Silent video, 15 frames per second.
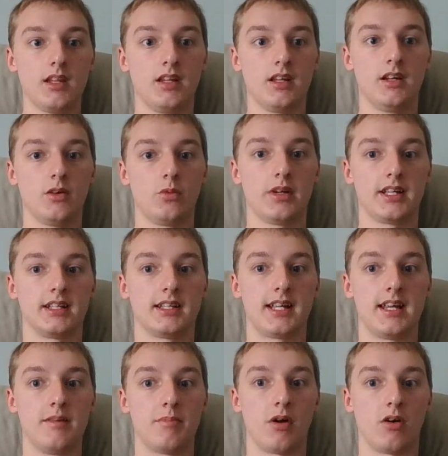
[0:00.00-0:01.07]
We could
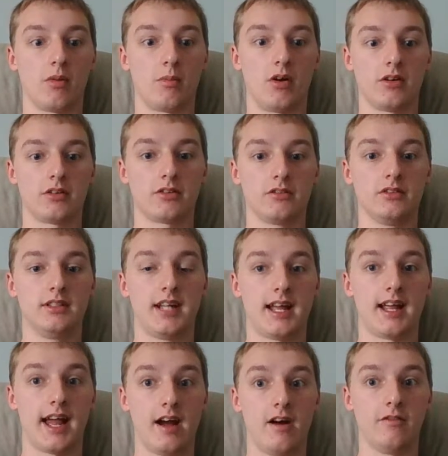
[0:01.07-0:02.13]
keep our modern
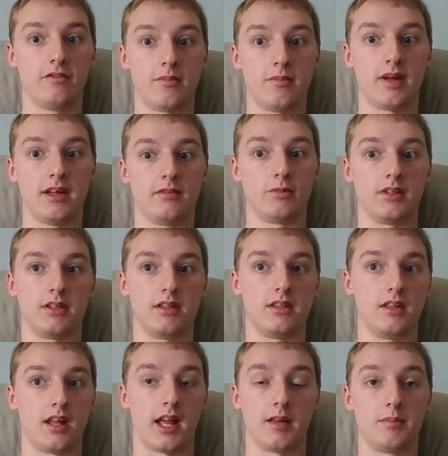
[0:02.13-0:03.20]
day alphabet with
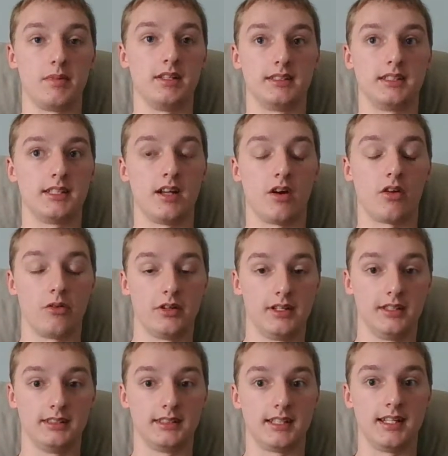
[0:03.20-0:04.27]
ABC all the way
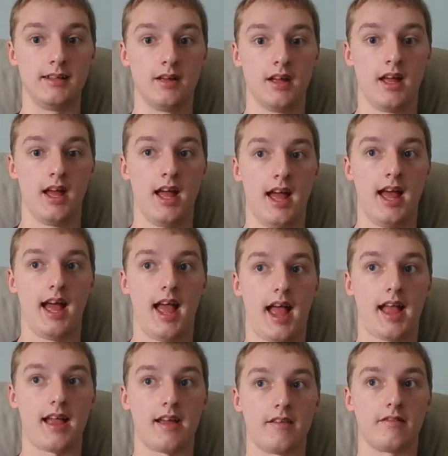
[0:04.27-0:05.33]
to Z,
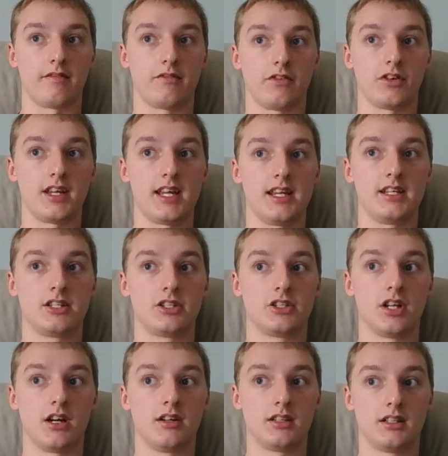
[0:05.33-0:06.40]
and for each
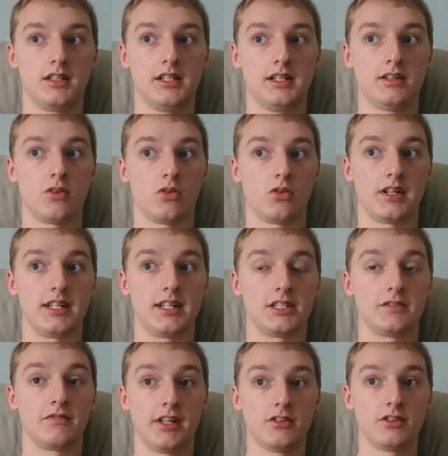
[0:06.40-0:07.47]
tongue click or each
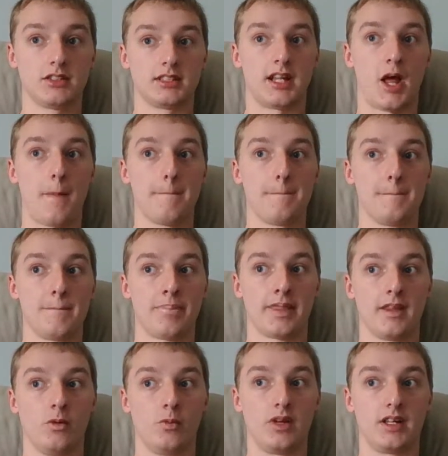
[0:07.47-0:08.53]
finger snap,
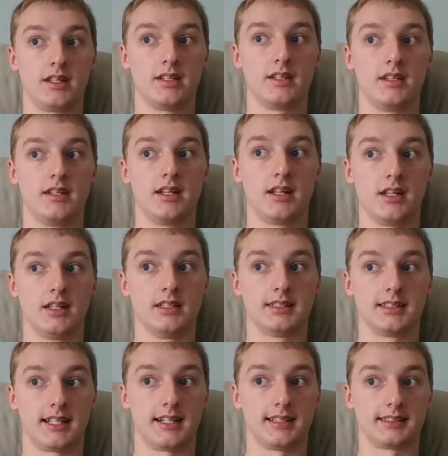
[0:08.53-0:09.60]
we could
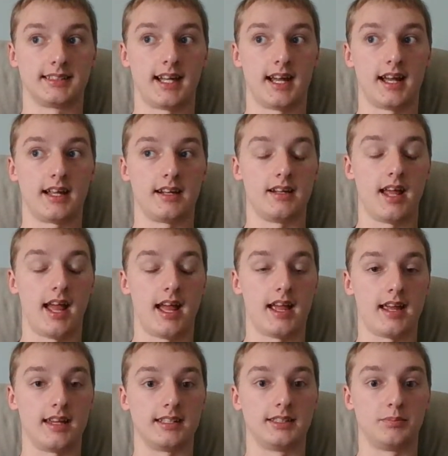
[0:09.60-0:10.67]
set aside
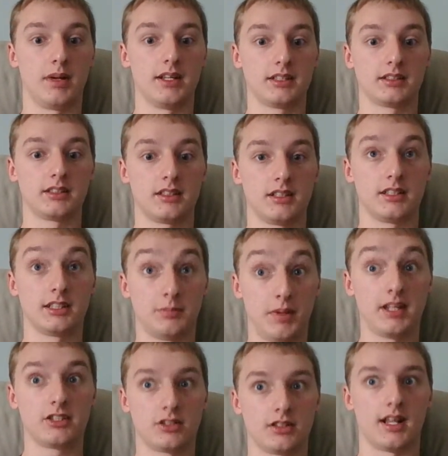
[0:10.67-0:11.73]
a
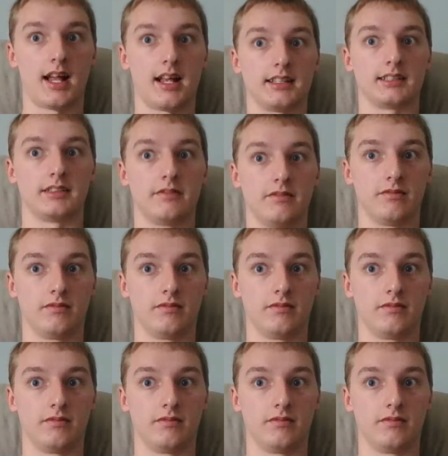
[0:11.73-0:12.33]
specialized